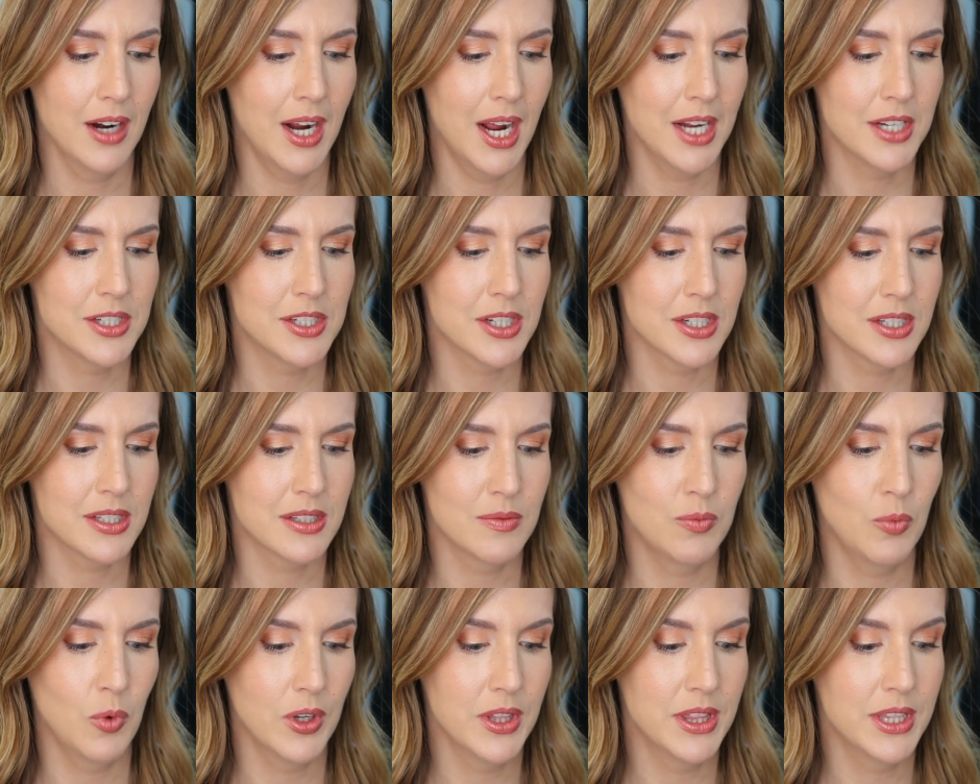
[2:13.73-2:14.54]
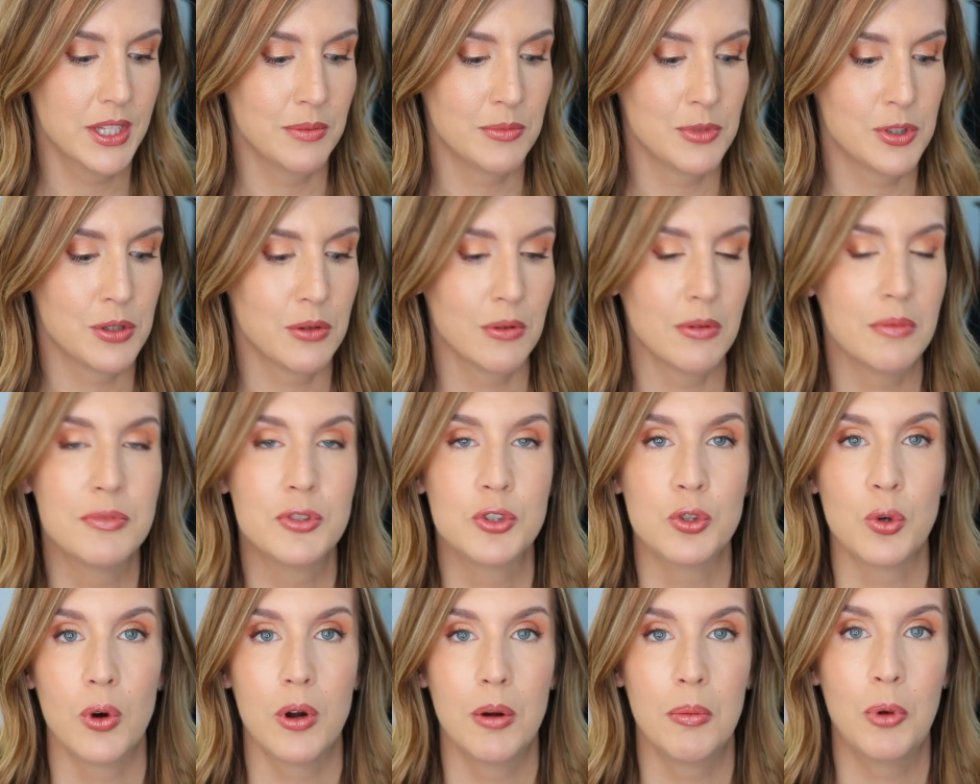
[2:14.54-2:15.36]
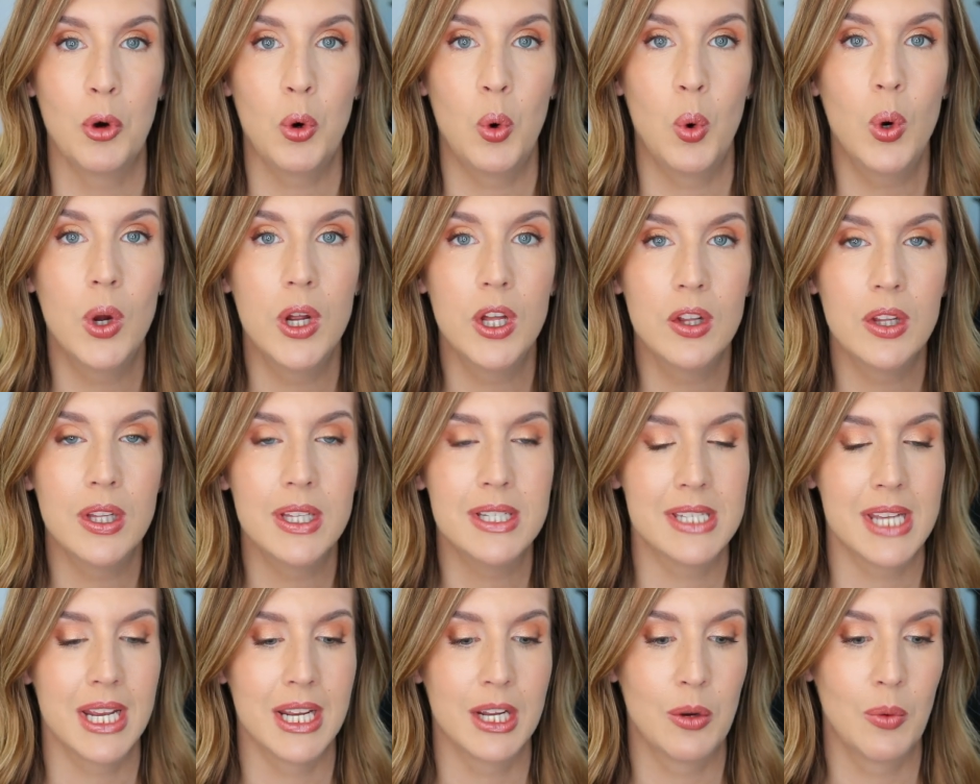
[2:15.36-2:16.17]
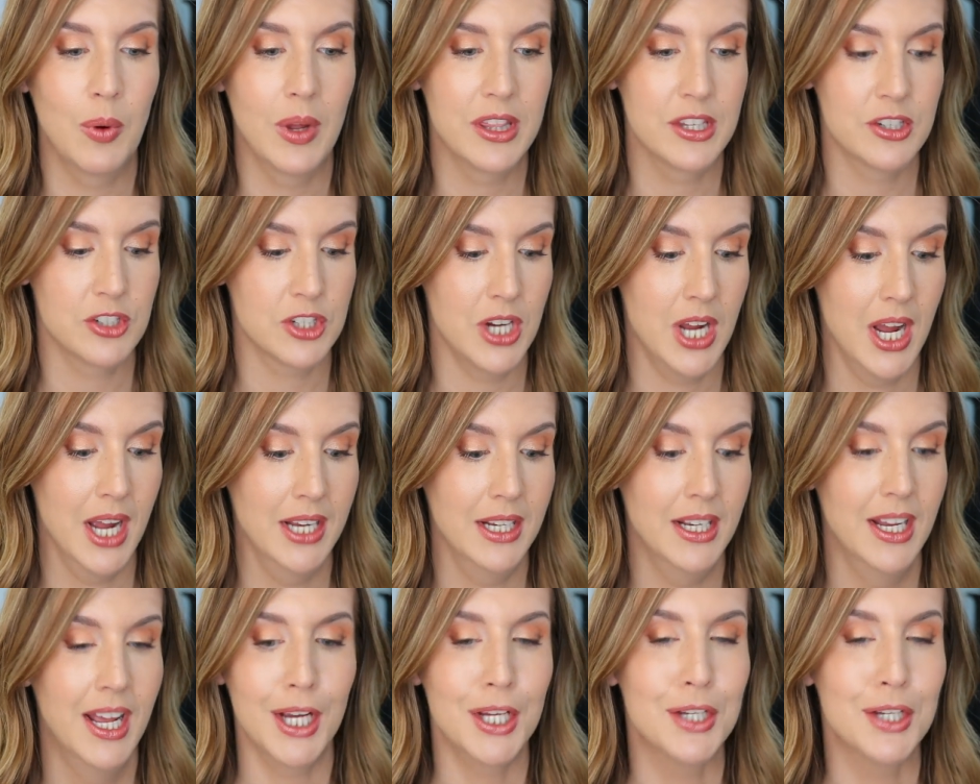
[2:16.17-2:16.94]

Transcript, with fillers: I just want them to absorb oil and take away the shine.